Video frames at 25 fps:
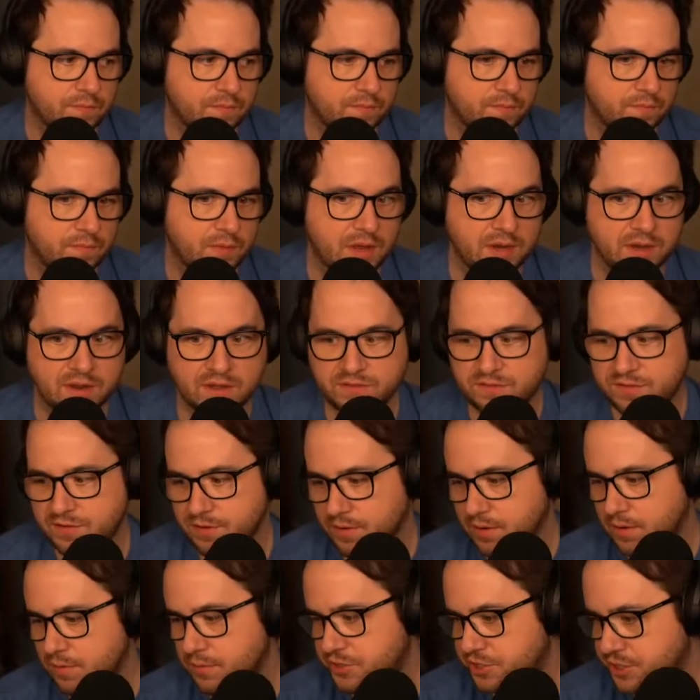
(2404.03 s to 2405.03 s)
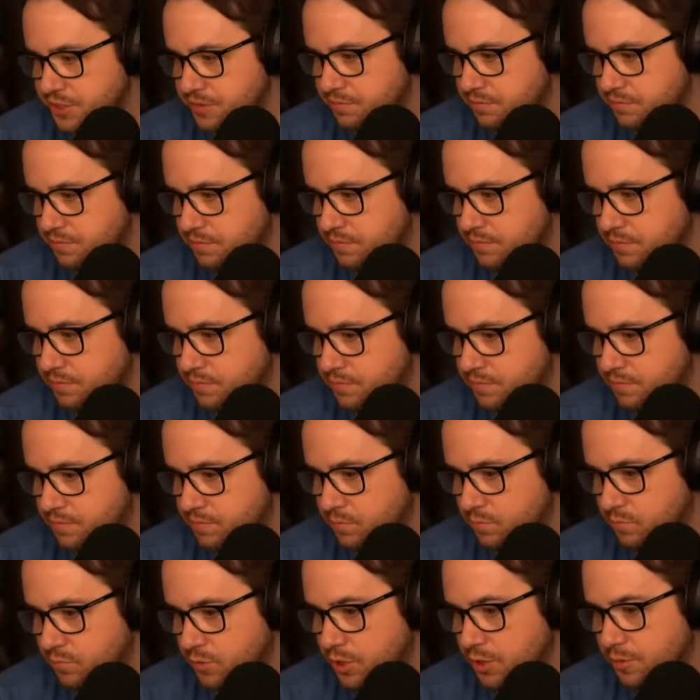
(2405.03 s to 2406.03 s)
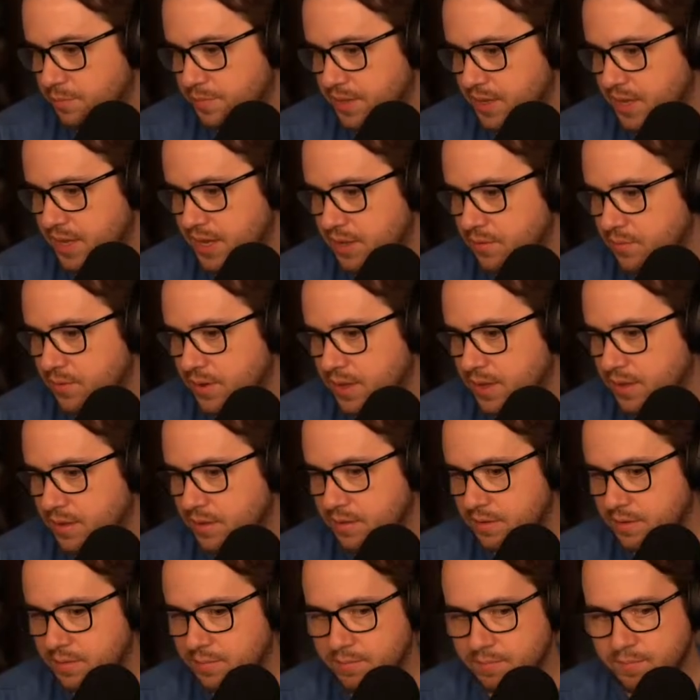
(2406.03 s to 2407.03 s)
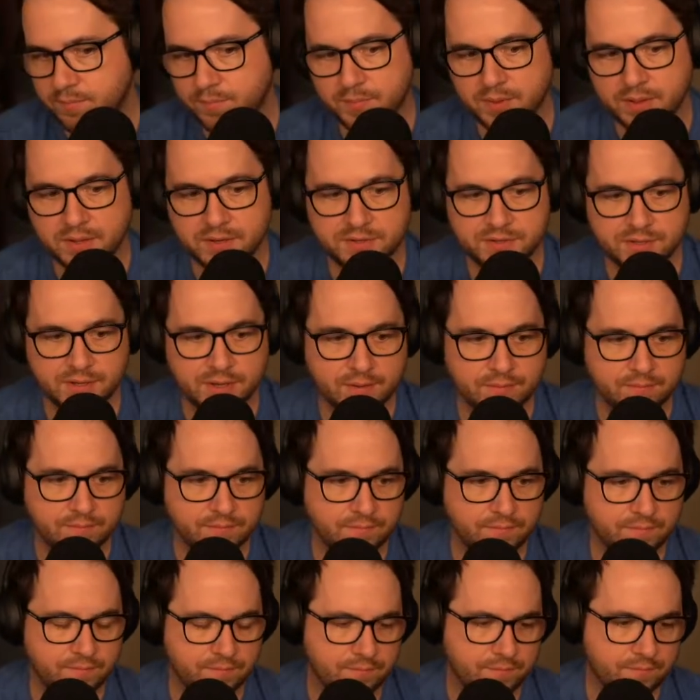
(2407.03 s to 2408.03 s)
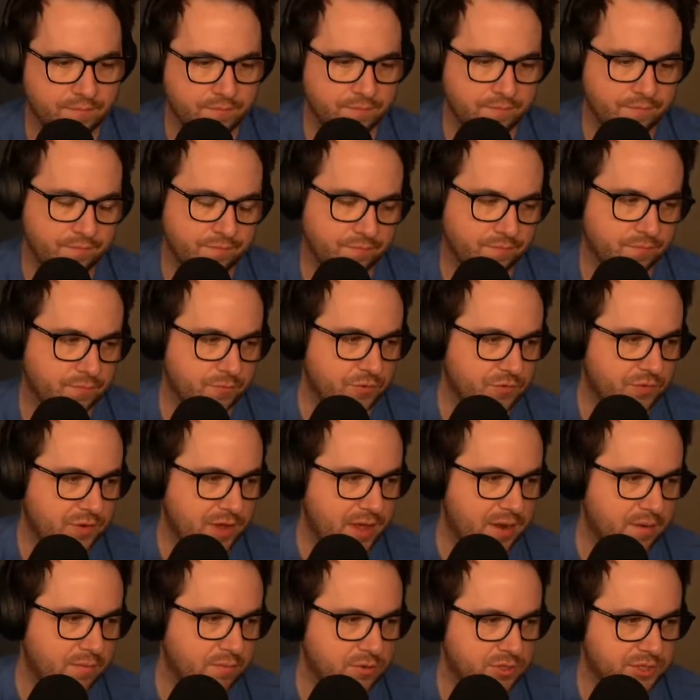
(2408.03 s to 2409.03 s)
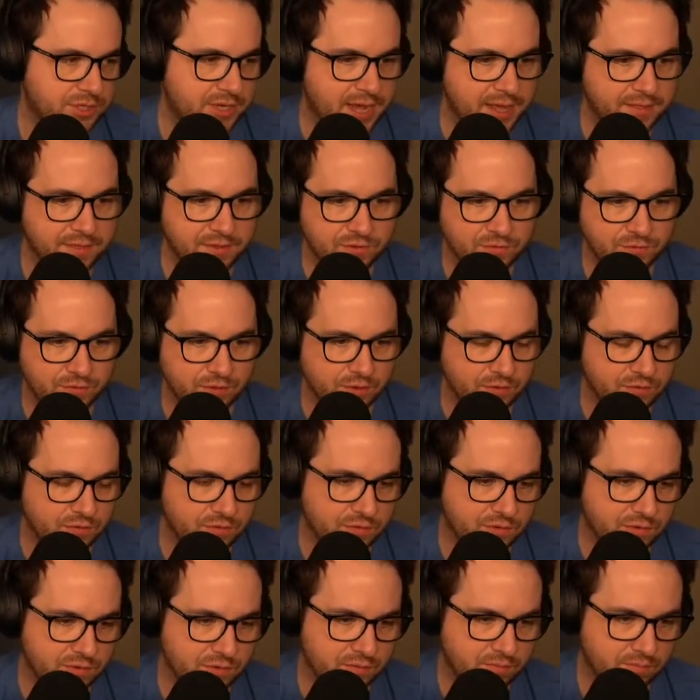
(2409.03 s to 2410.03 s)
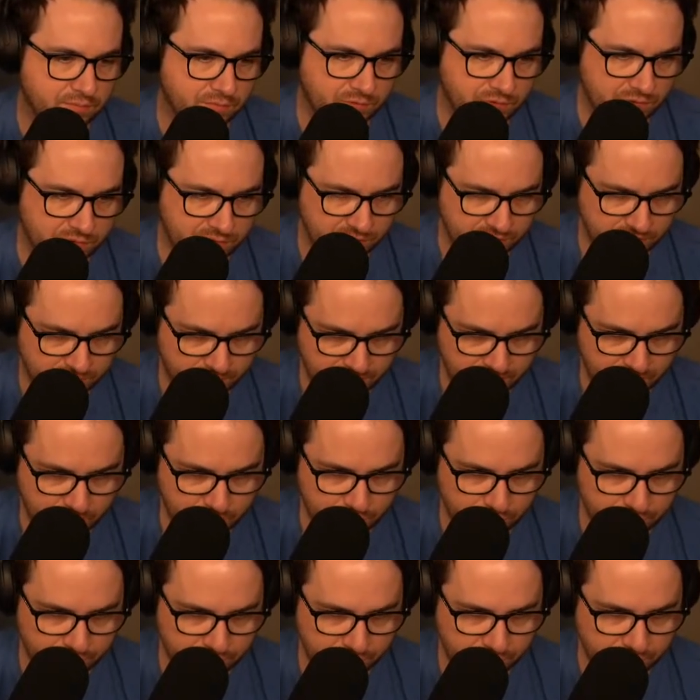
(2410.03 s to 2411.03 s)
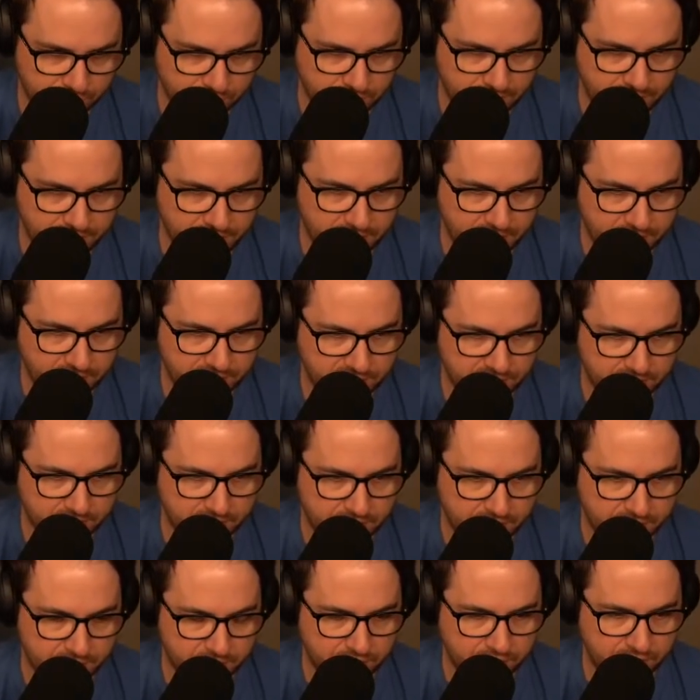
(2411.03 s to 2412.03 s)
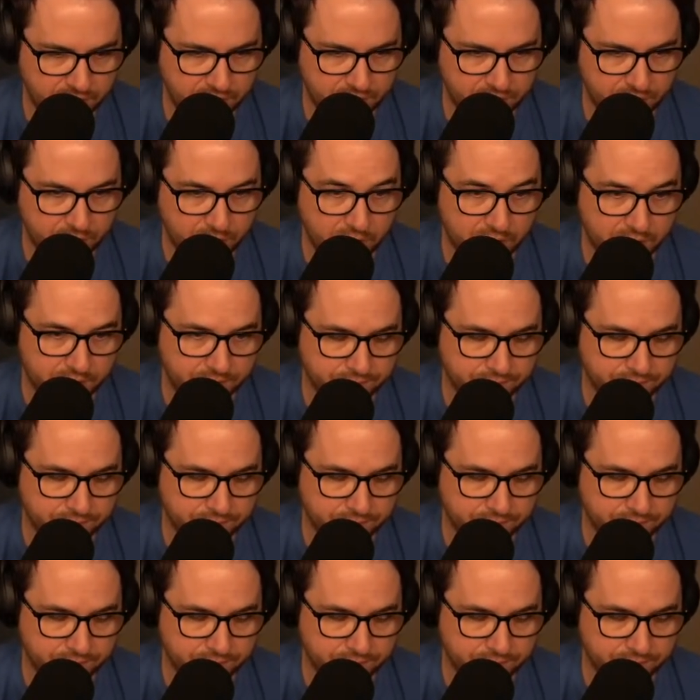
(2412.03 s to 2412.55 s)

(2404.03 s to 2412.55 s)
index 0, which it will be anyway. But we'll just add this field just to make sure that we're tracking it somehow if we want.